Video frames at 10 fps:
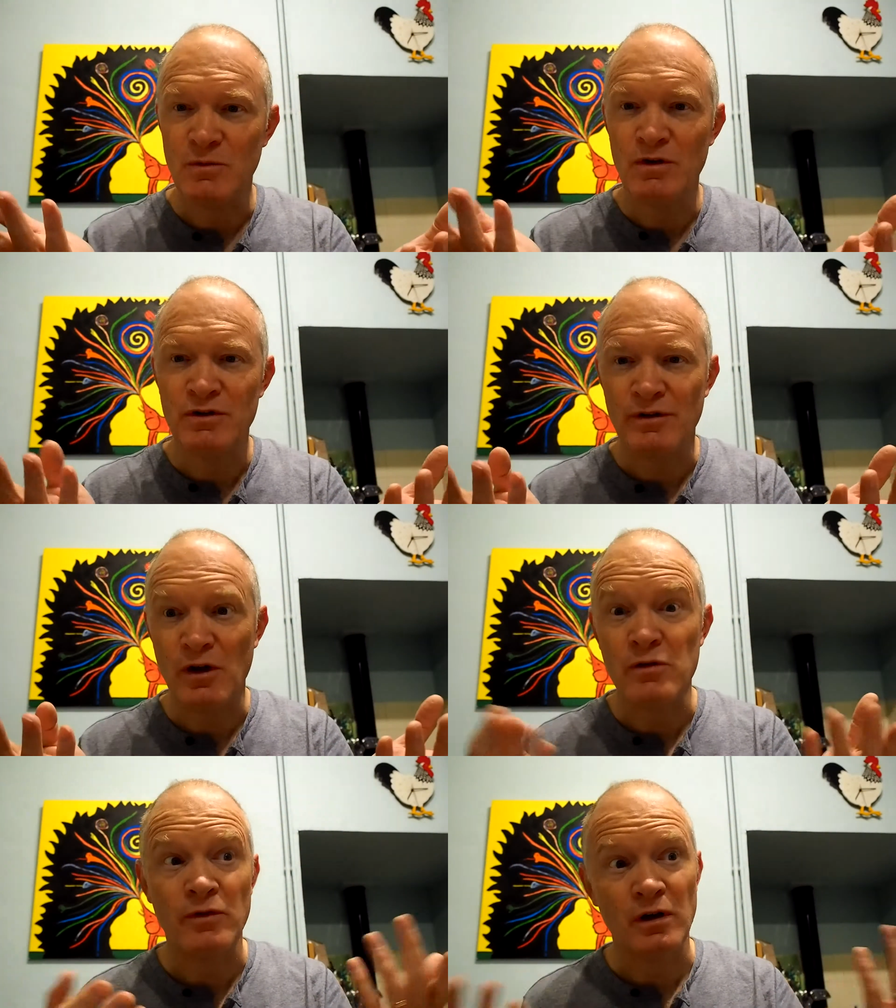You wonder if
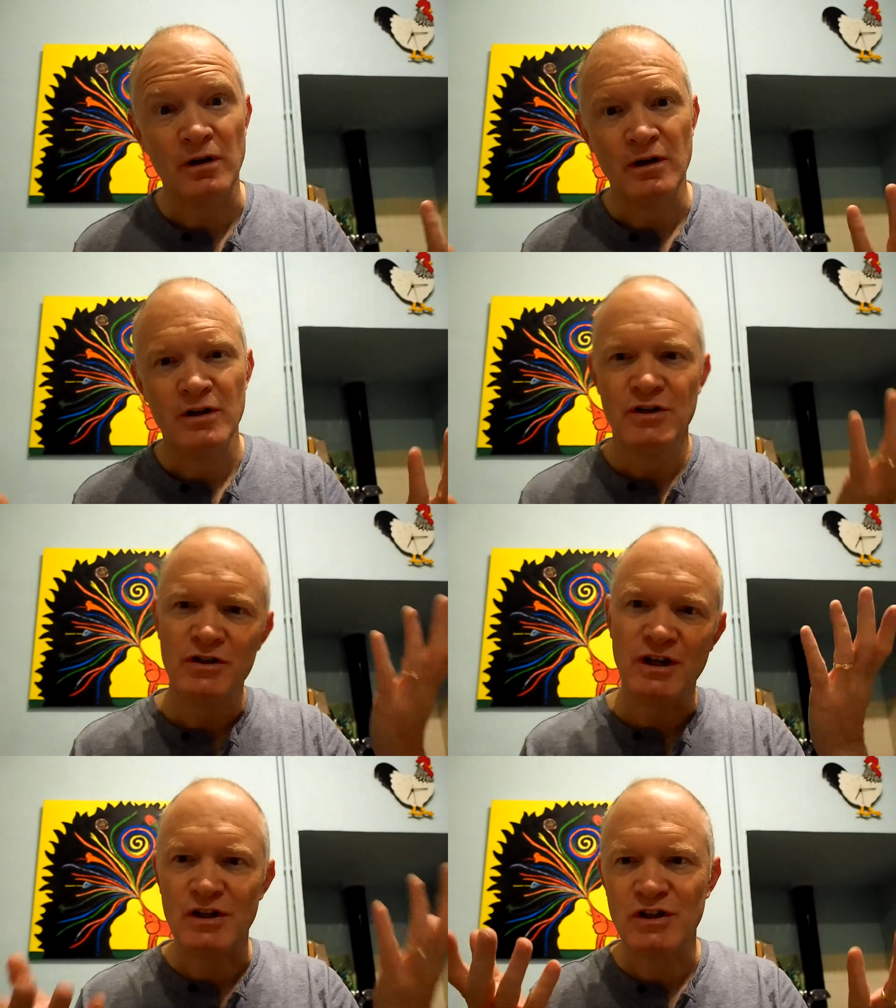over
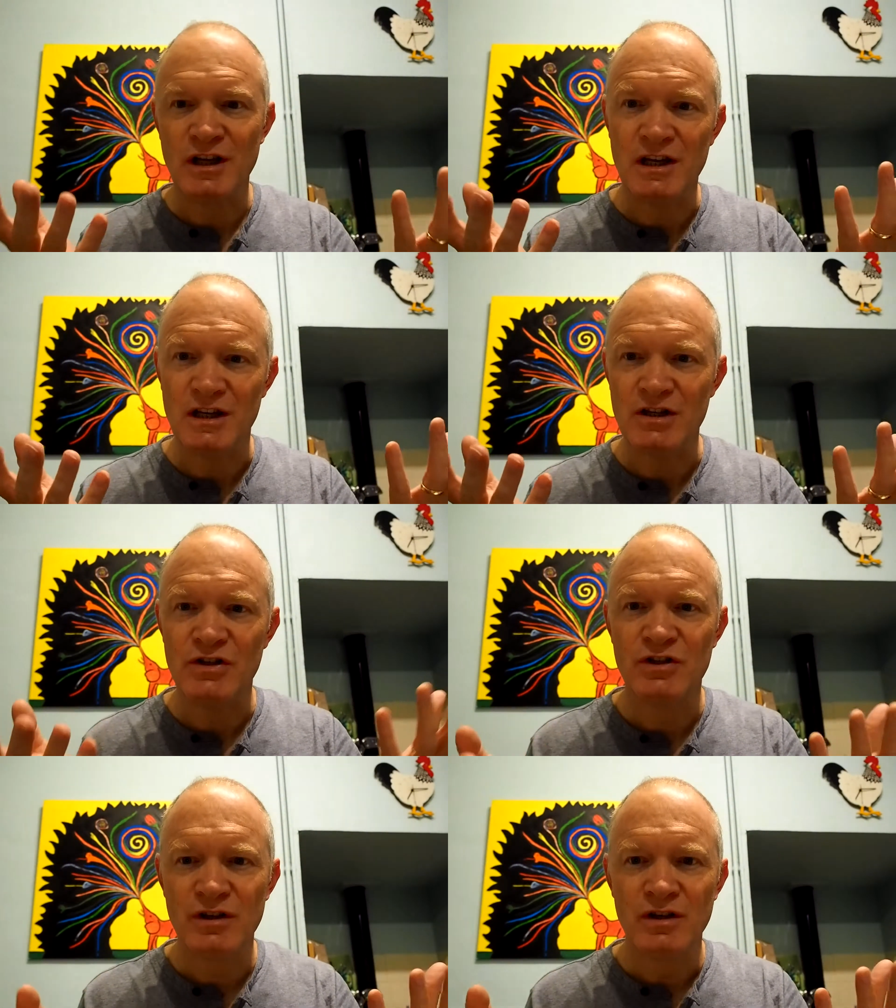6
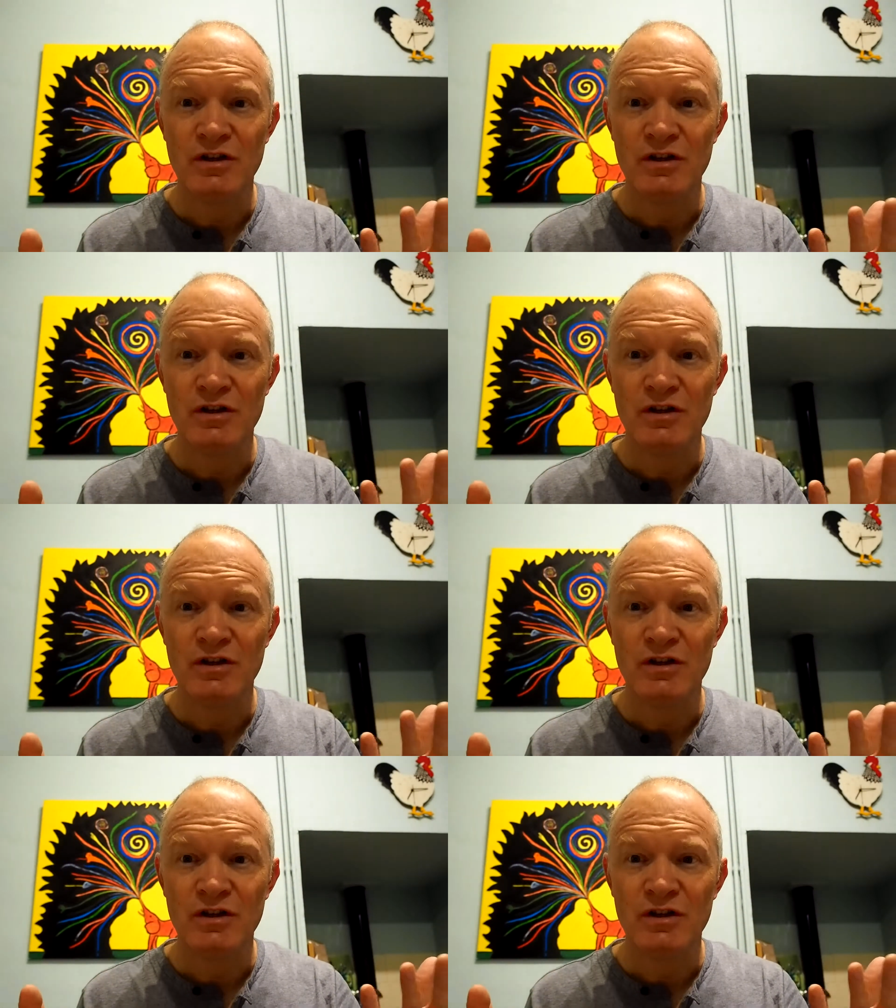years,